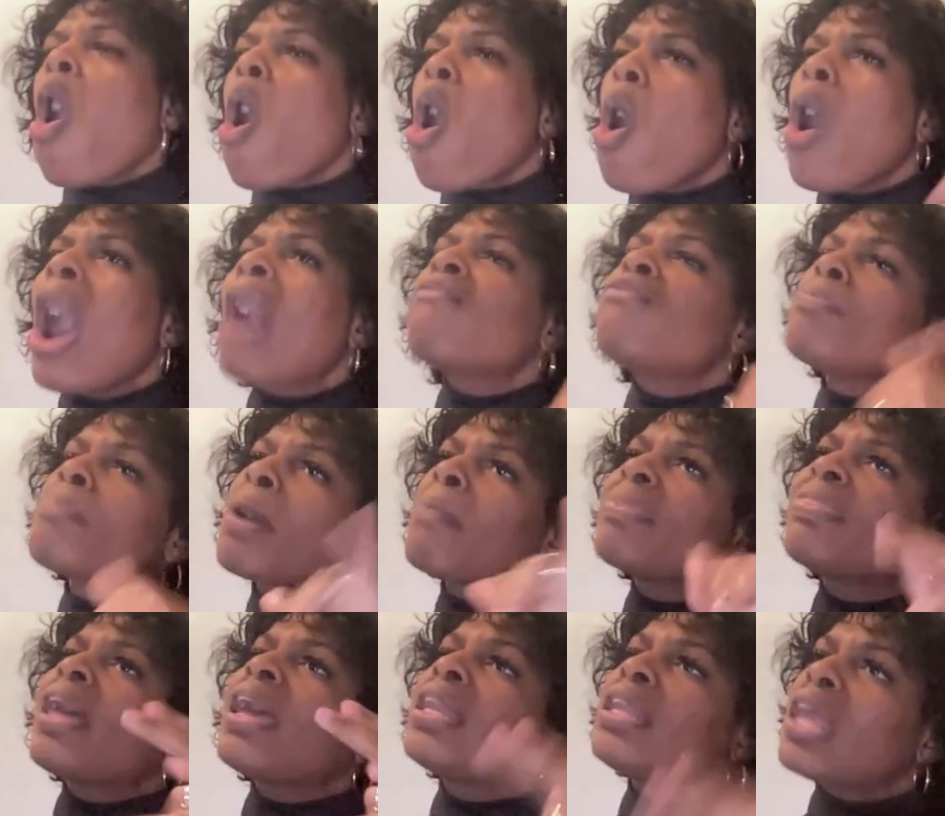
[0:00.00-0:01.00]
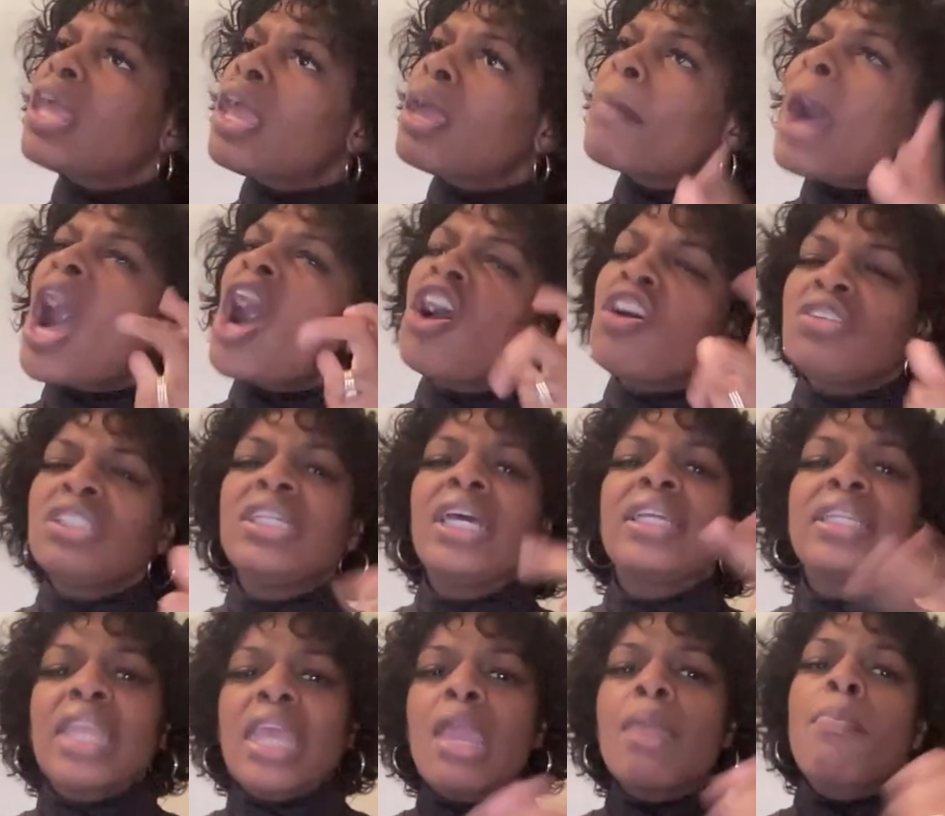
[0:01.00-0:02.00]
oh, I remember that name. I heard
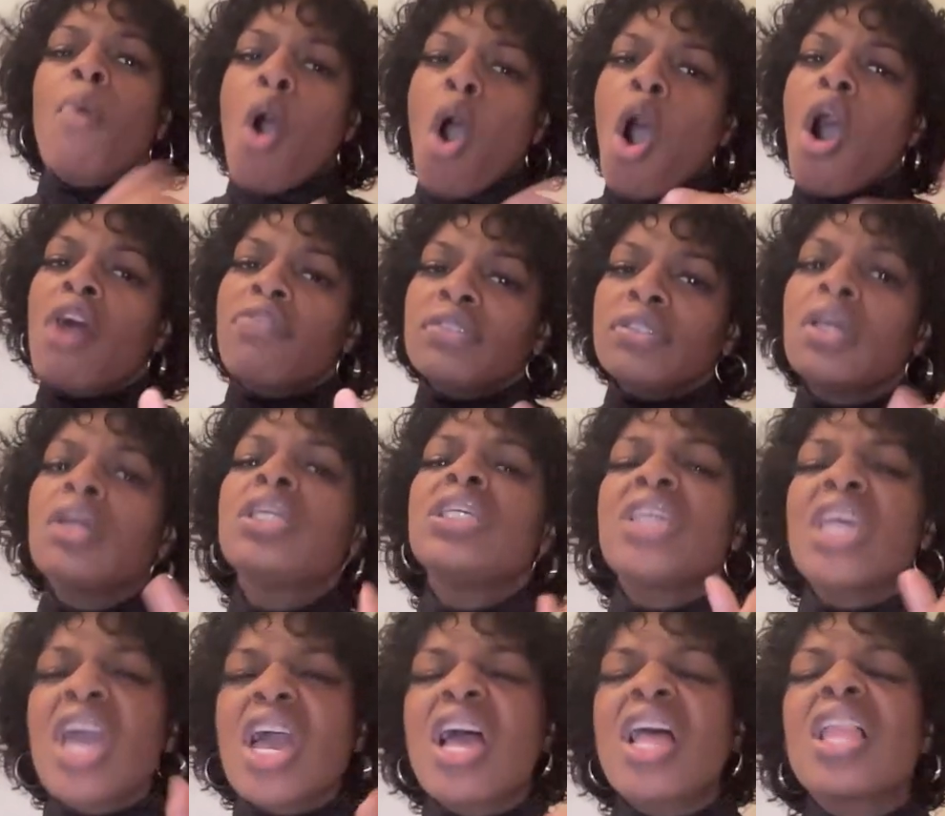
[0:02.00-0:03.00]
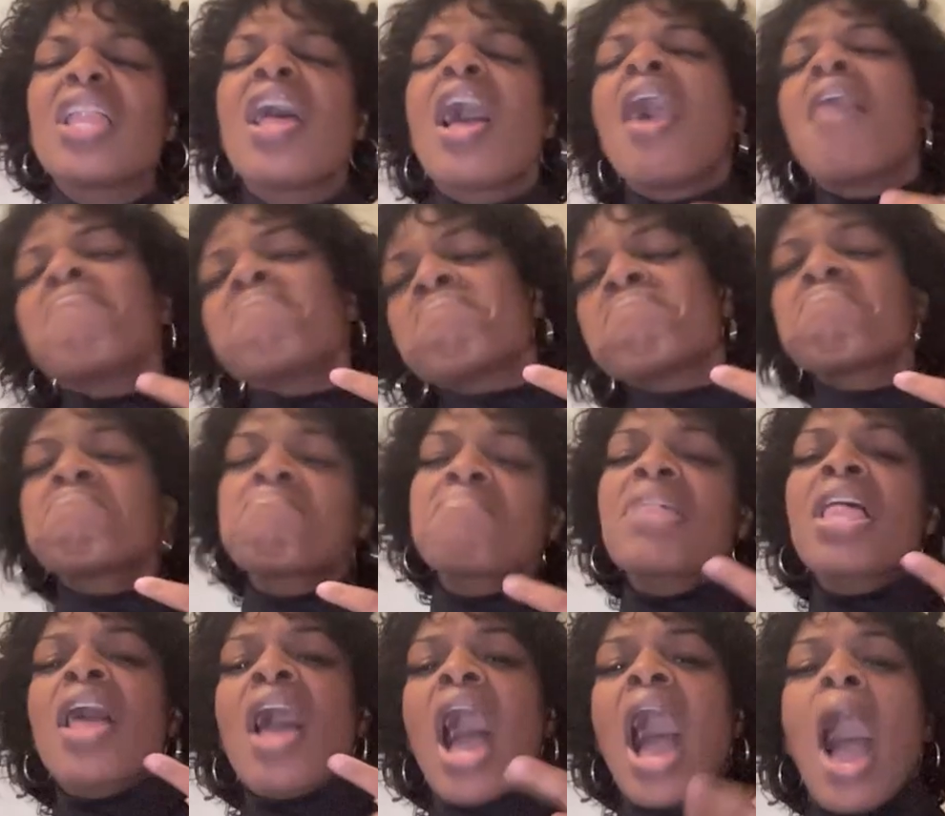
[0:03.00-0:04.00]
that name often. Yeah,
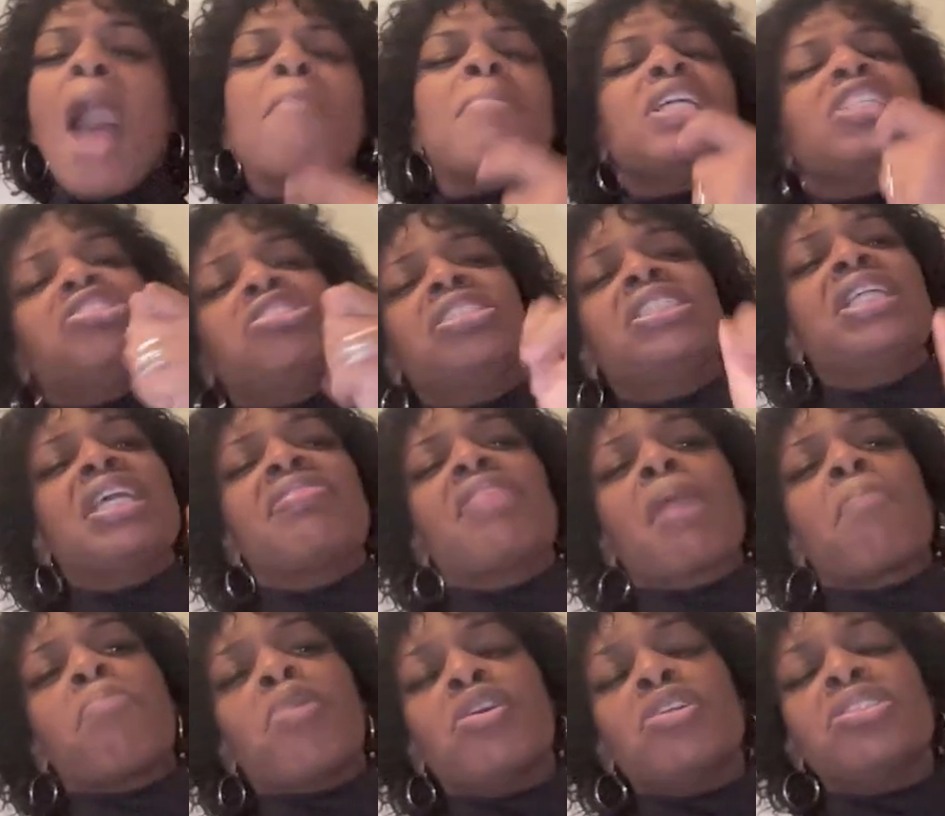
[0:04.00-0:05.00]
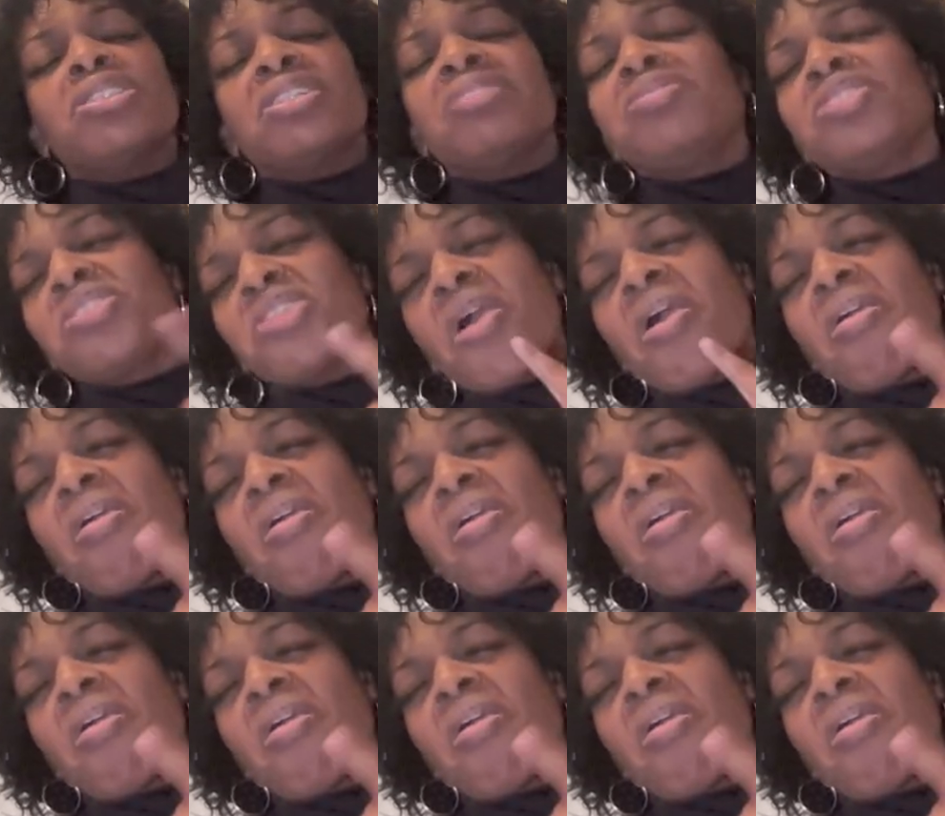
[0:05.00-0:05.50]
I'm interested in that person.